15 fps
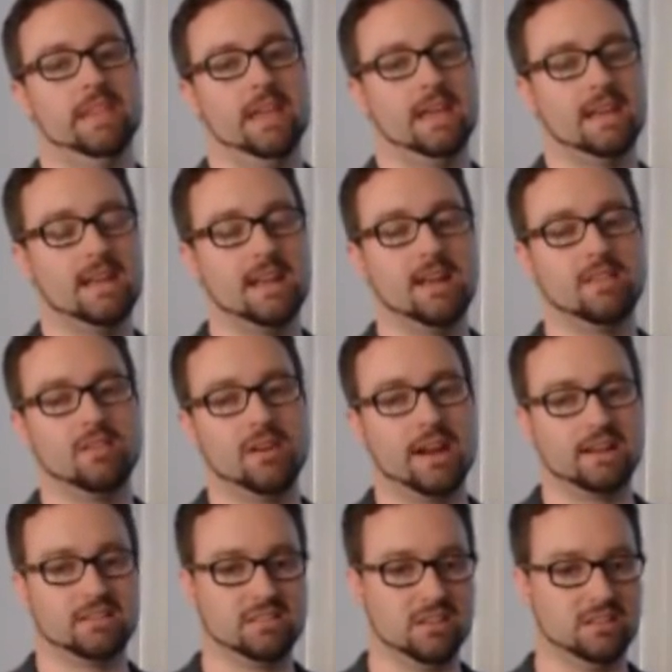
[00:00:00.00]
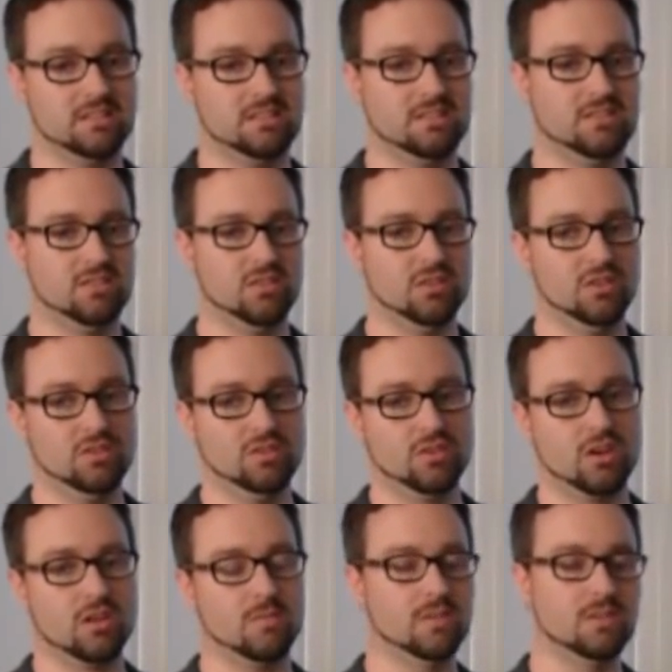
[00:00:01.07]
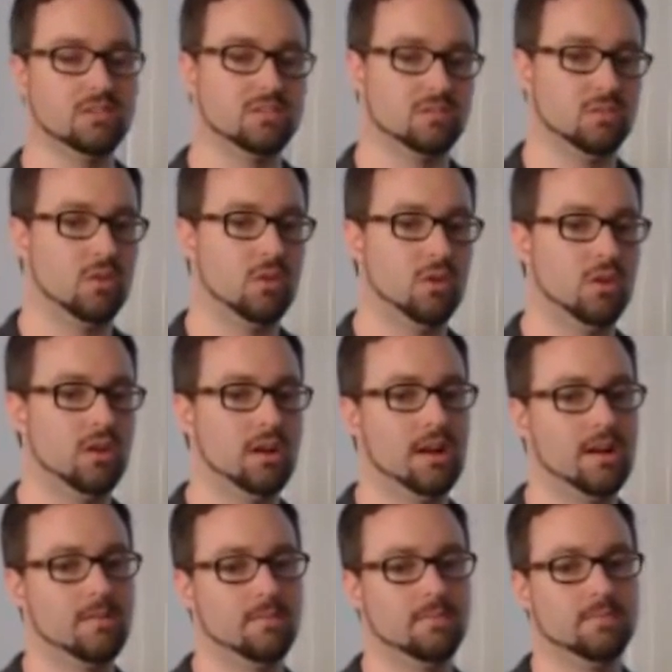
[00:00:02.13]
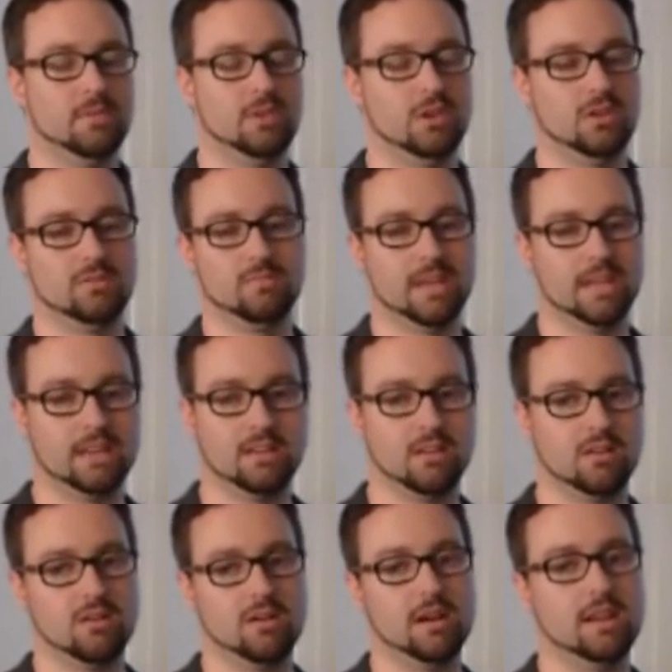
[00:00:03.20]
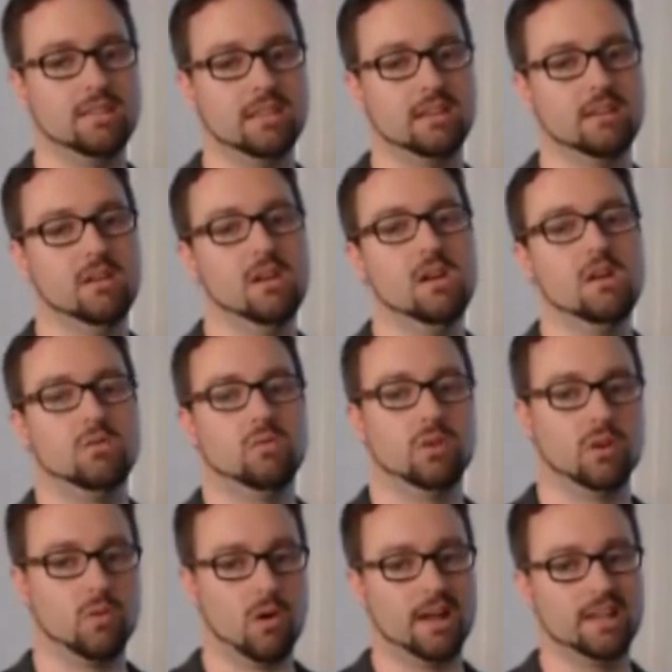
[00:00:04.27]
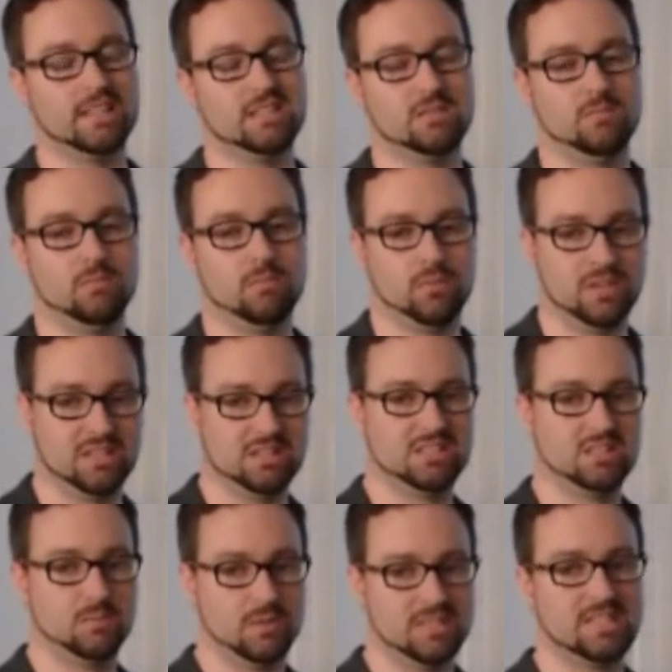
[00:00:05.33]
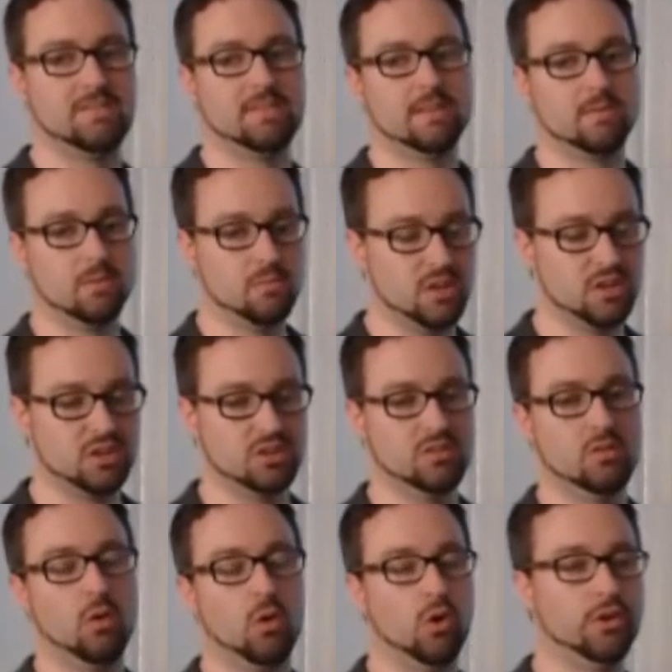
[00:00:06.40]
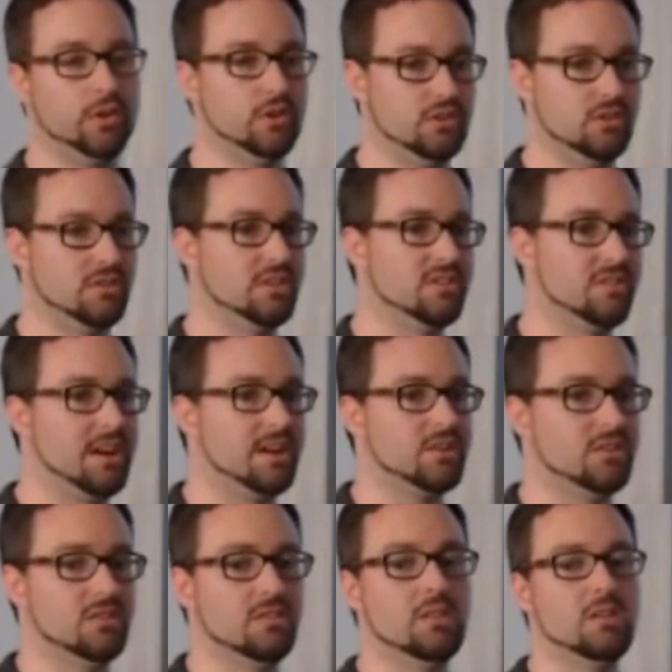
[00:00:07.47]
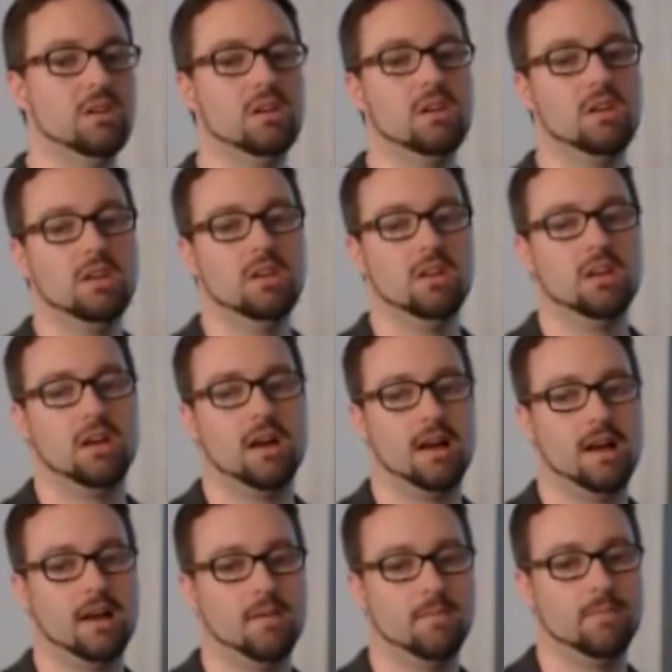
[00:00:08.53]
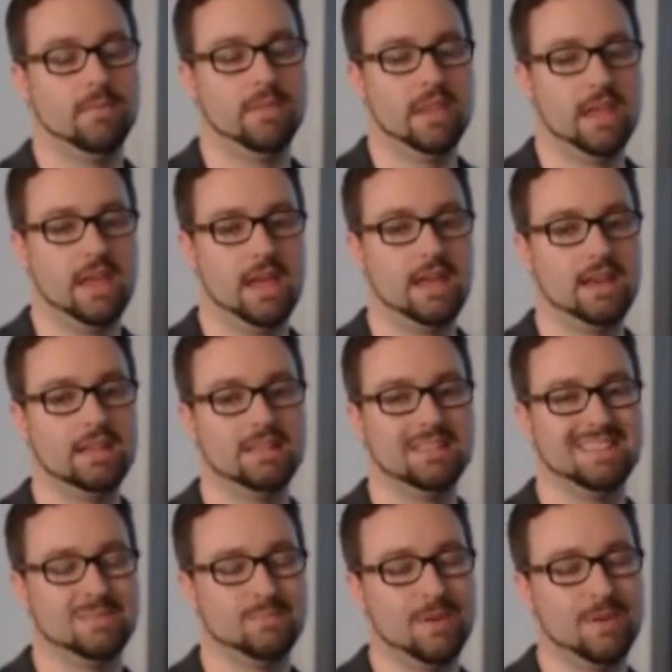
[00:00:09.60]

and any other access to documents or media or anything requires specific permission or user interaction. And it's